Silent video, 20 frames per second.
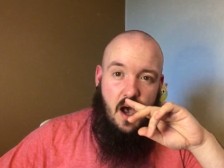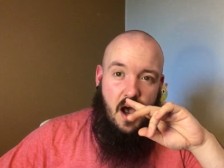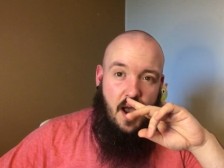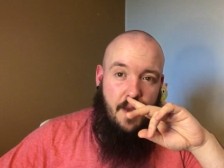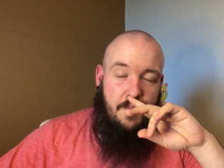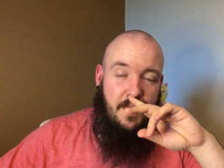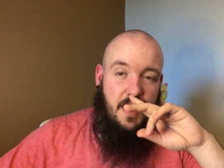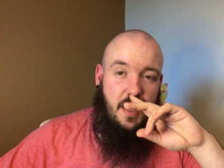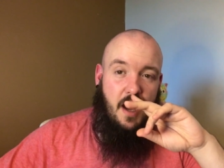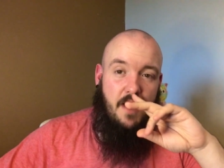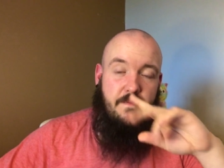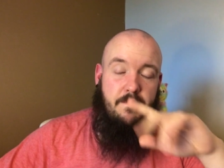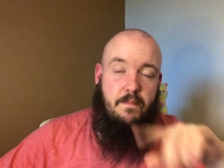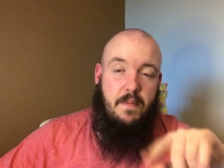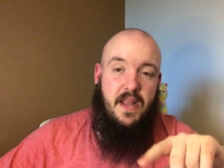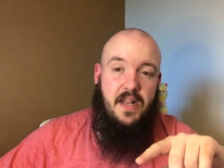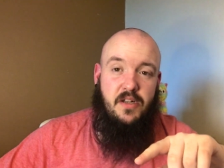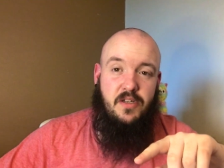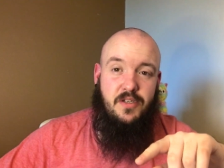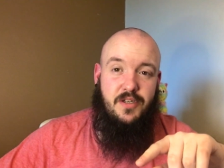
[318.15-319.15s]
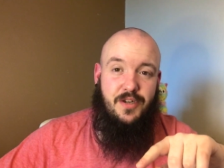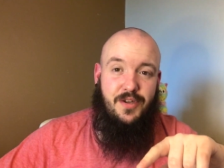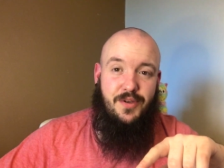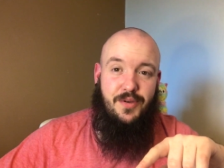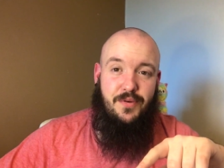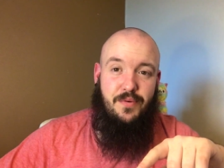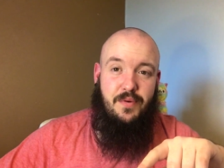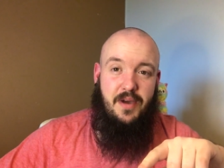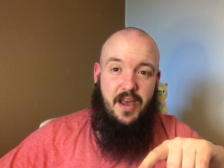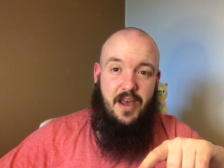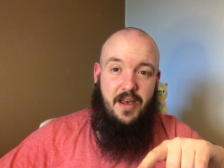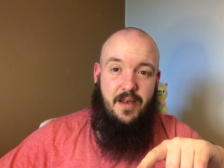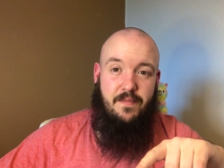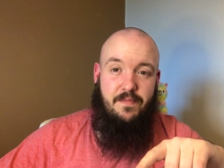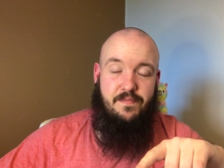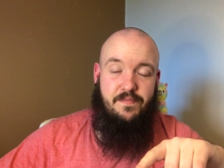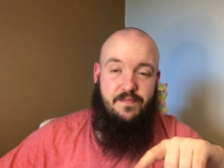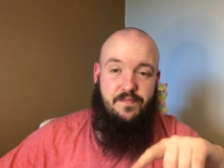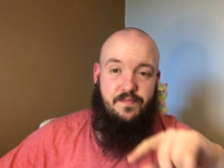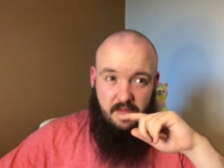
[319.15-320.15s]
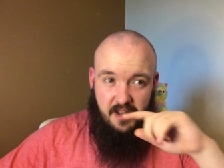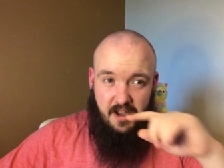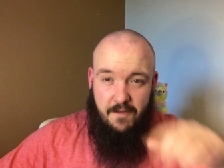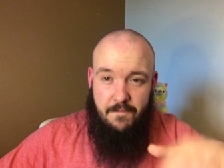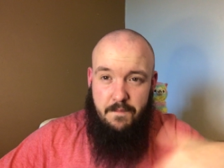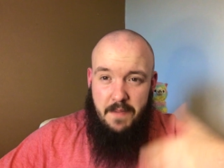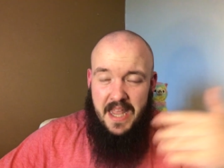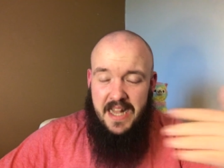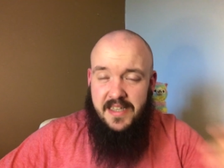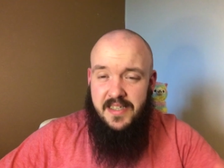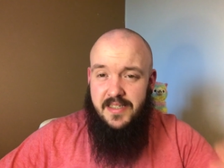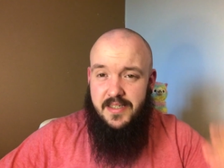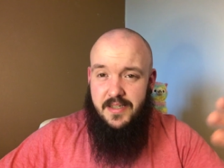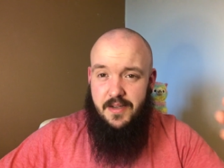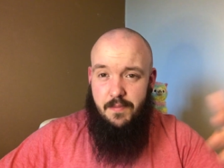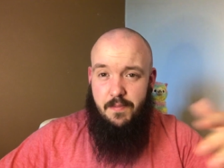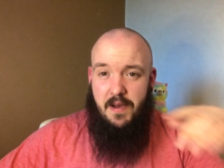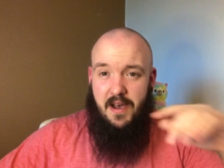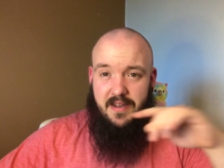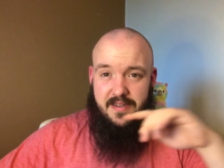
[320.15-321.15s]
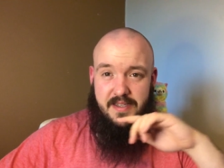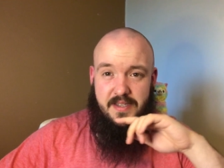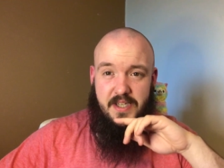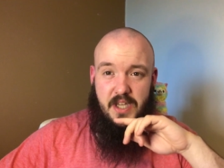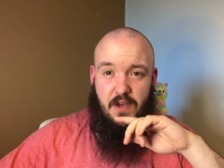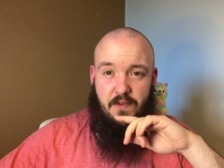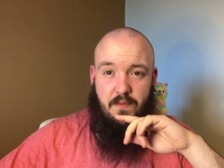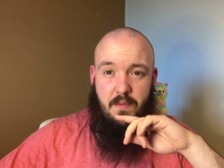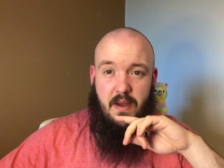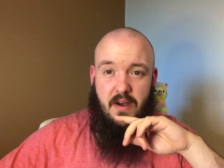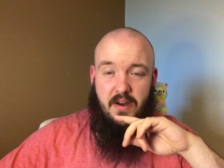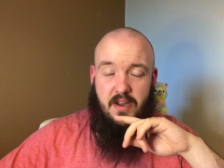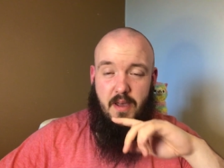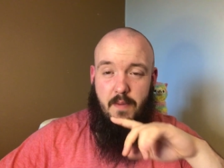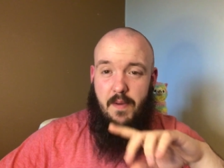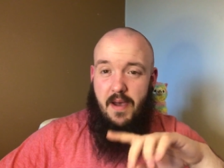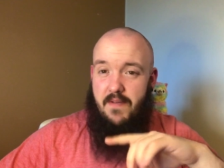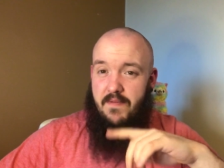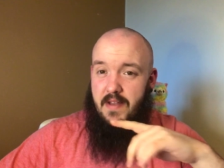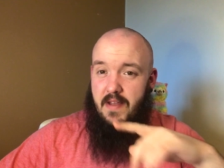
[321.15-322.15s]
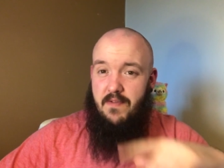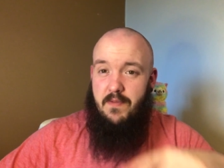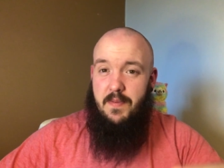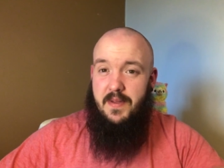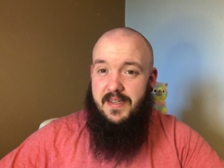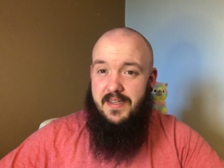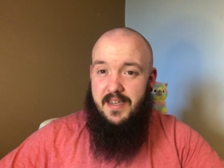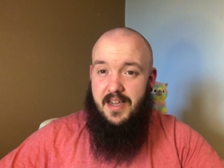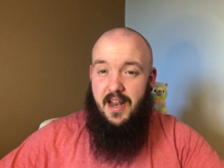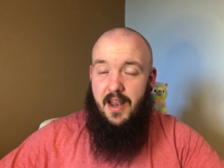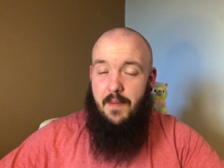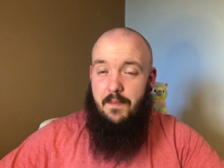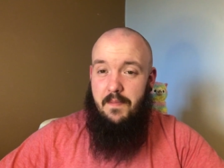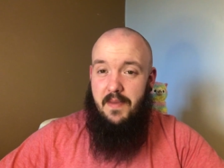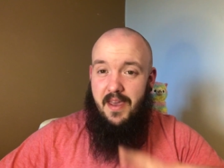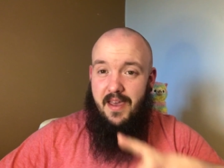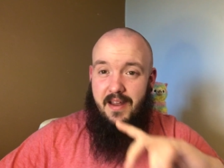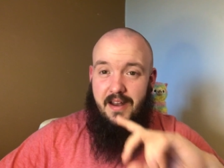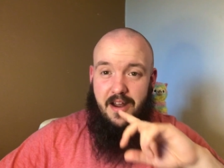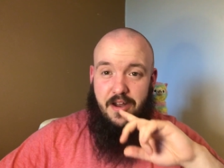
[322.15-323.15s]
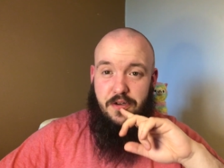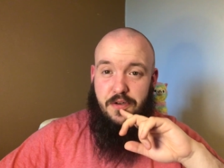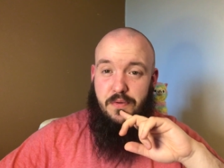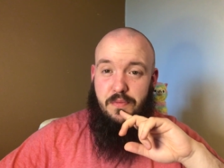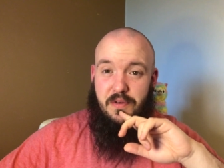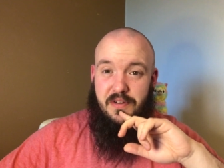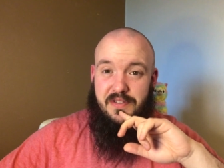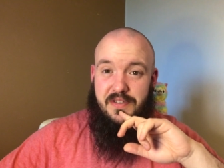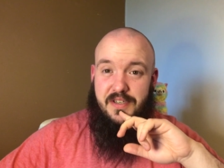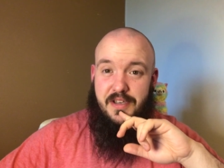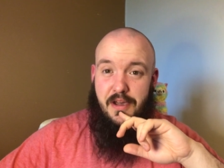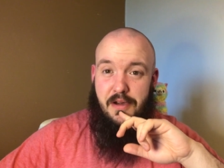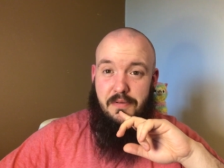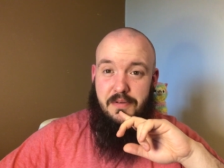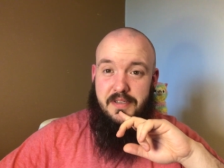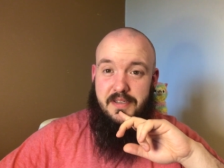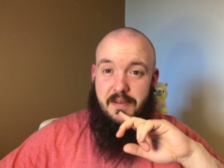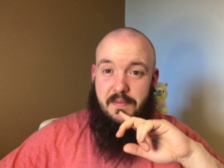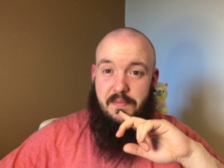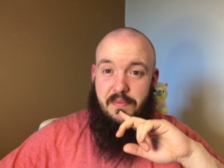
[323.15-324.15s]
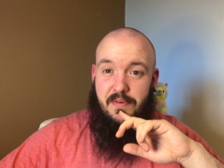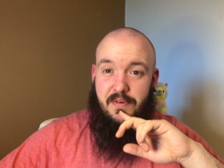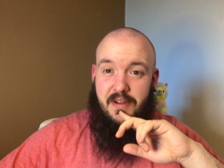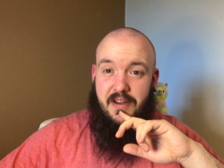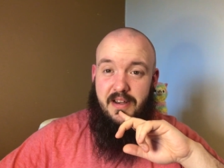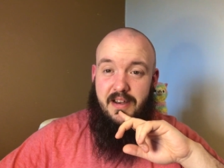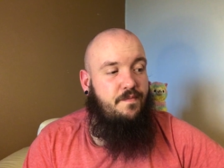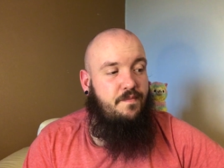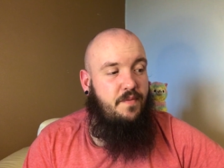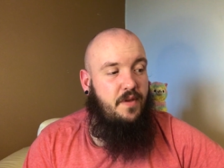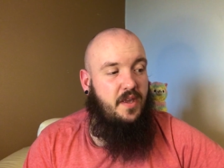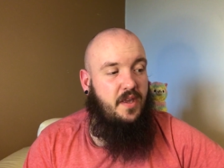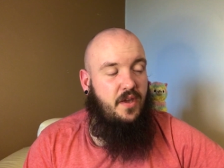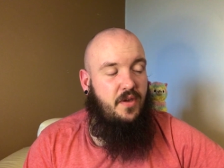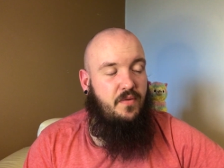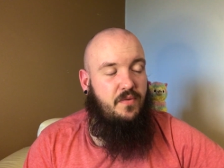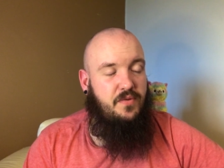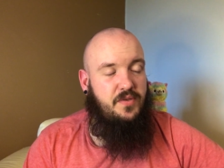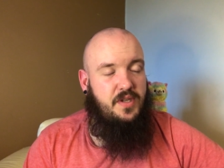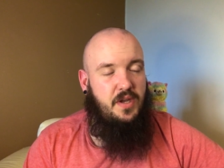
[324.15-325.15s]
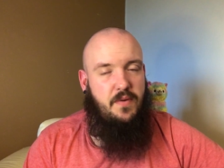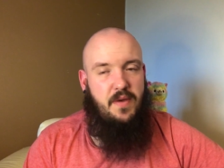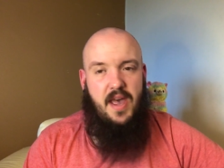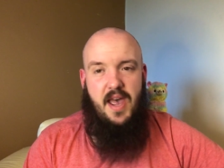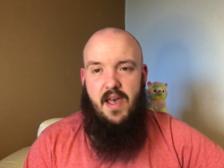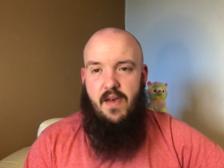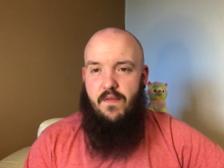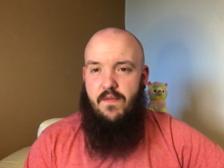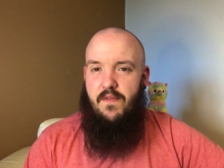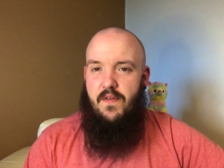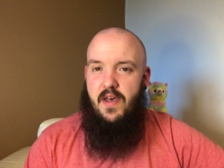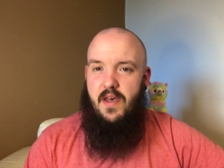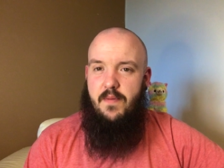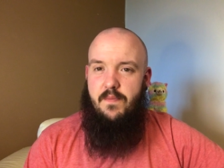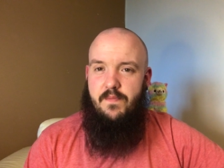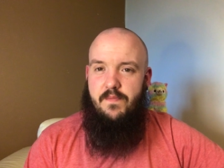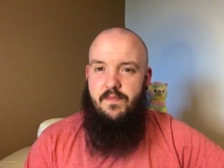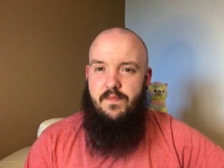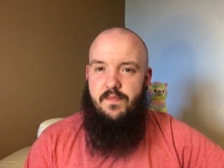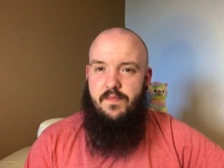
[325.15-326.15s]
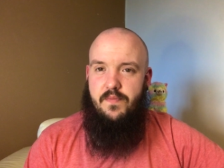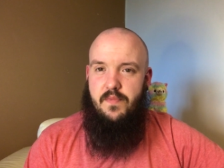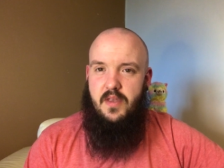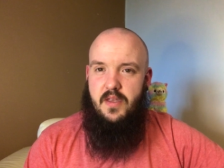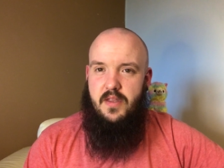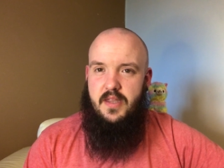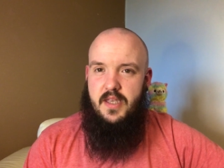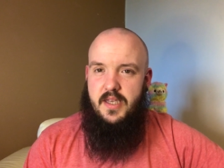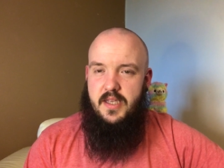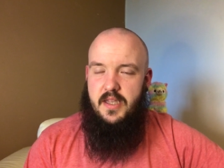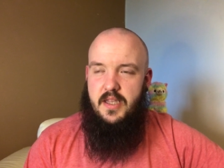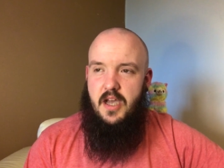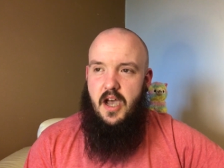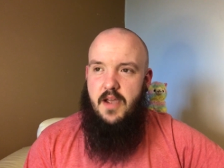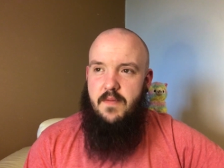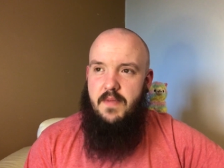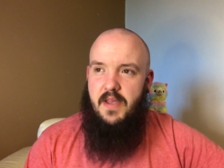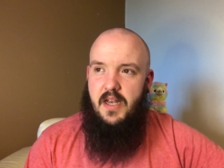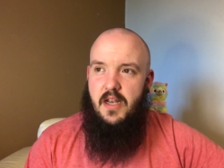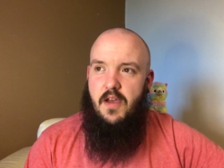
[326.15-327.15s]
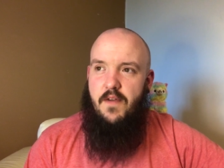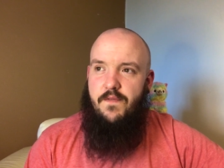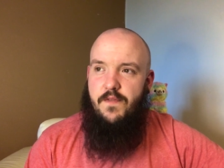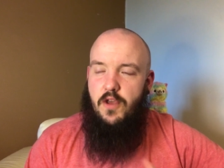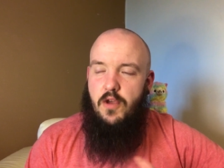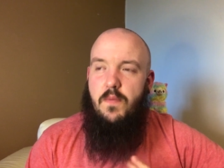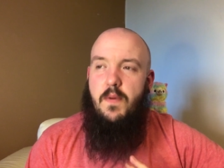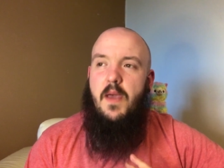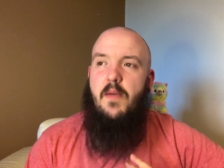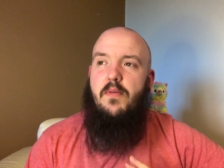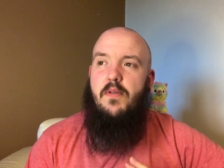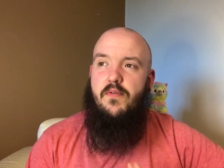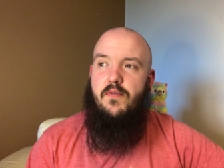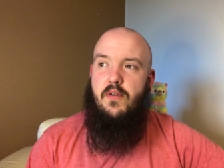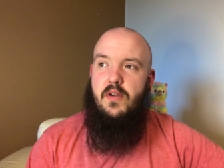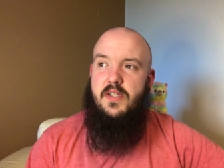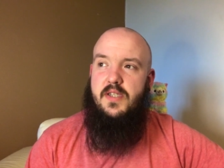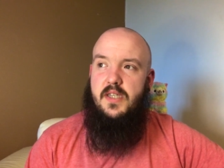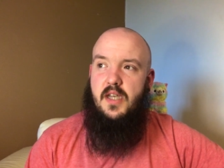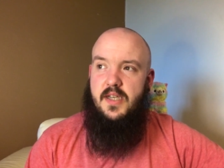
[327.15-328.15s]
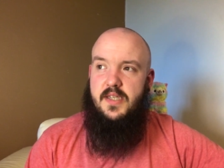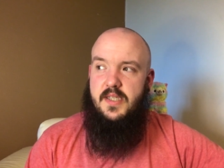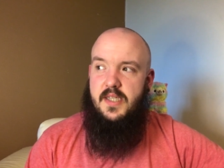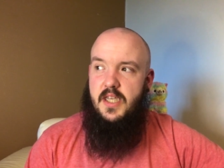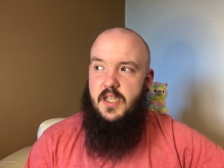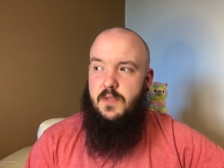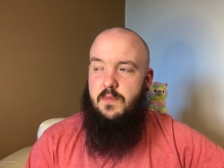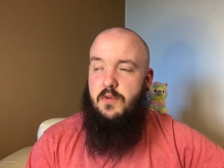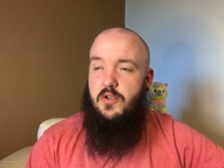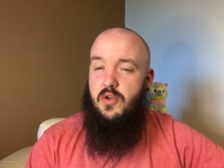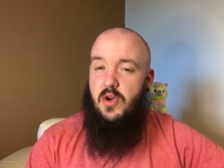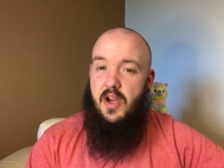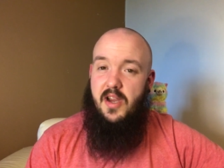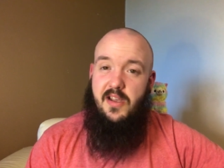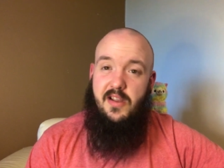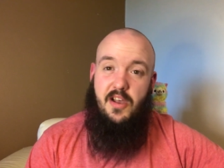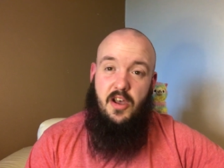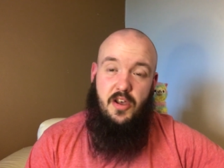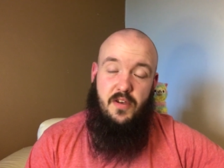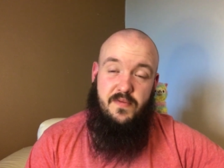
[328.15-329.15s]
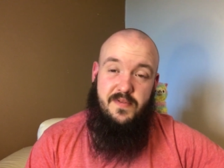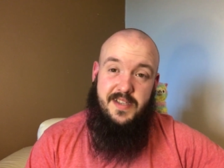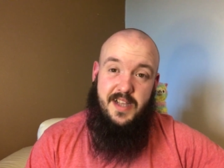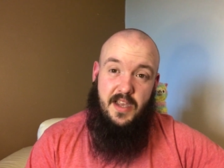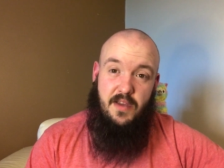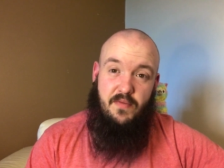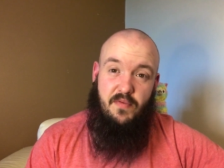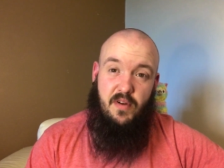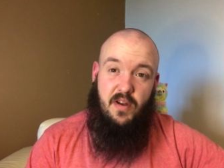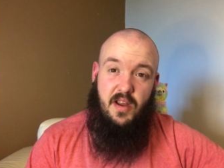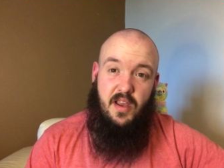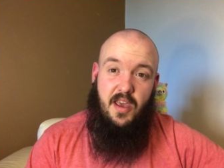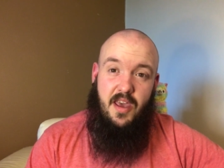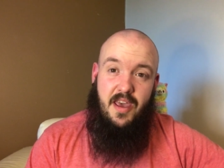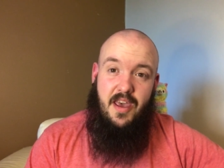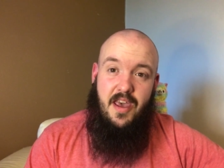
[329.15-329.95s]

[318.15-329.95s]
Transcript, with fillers: I mean, I've been to, um, I've been to parts of South America, but I've never been to Colombia, and I do want to go at some point. But you also have, um, the, I mean, a few people have criticized its portrayal of slavery,